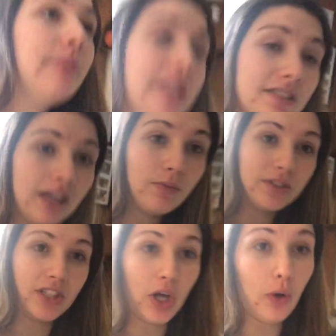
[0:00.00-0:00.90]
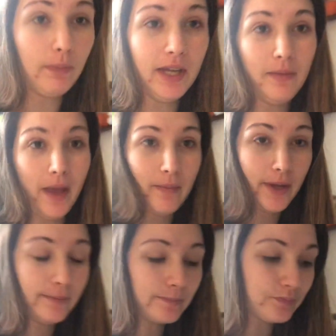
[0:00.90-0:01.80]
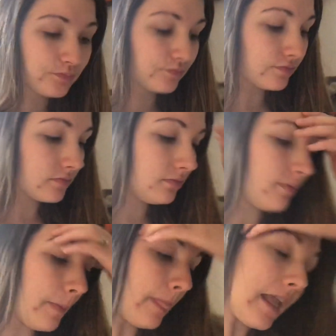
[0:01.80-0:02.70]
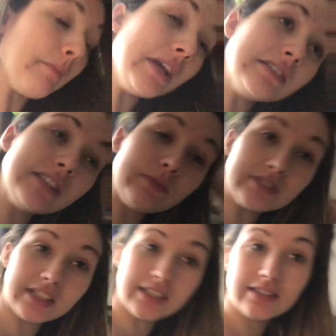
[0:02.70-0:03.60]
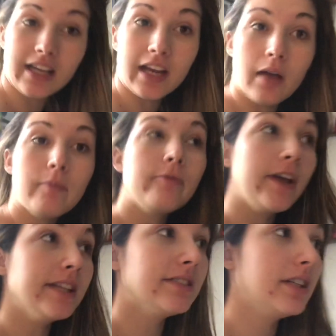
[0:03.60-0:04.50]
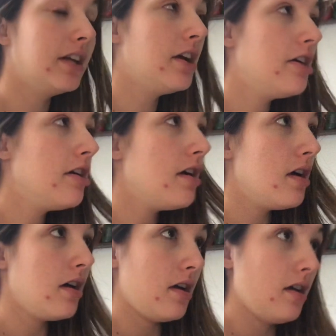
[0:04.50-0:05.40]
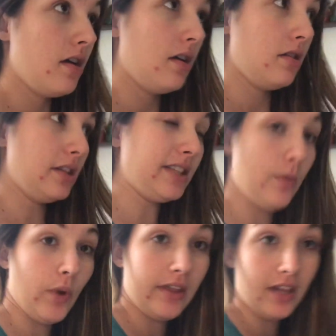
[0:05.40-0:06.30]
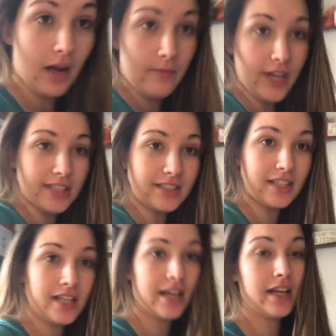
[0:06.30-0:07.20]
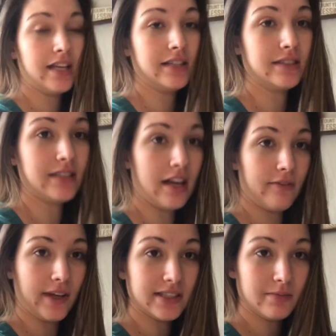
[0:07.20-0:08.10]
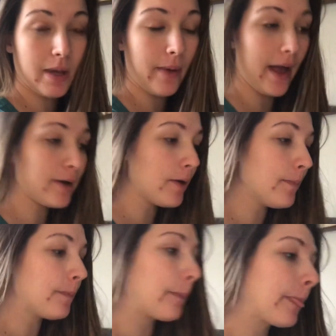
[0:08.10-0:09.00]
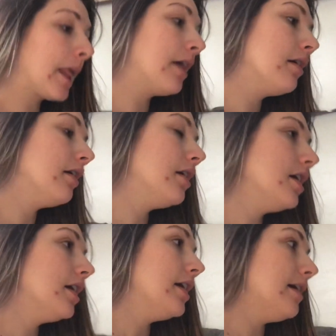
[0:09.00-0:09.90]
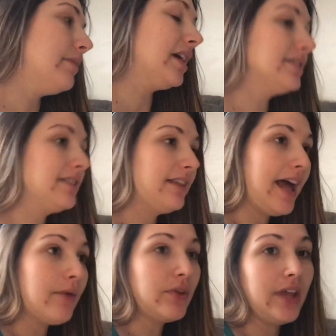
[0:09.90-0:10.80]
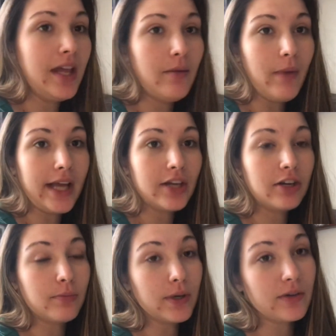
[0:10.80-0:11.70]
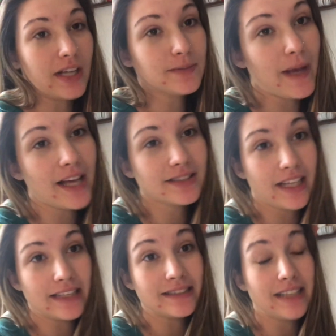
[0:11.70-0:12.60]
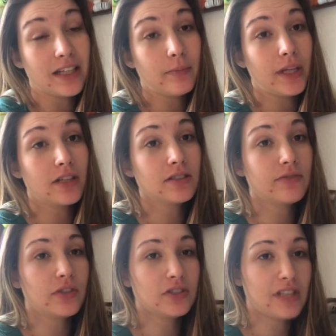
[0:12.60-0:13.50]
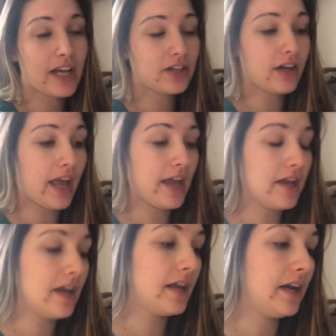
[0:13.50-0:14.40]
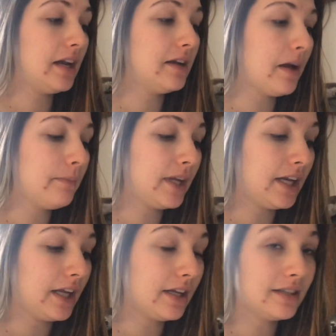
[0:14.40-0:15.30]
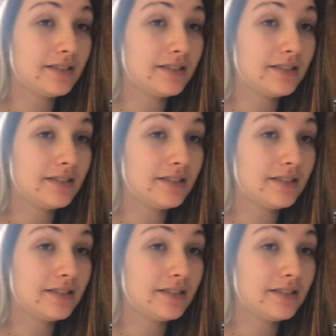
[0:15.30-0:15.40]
my son was an OP baby. That means he was sunny side up, facing the same way that I'm facing instead of facing my back. And because of that, with him, I couldn't progress past 8 centimeters for an entire day and ended up needing a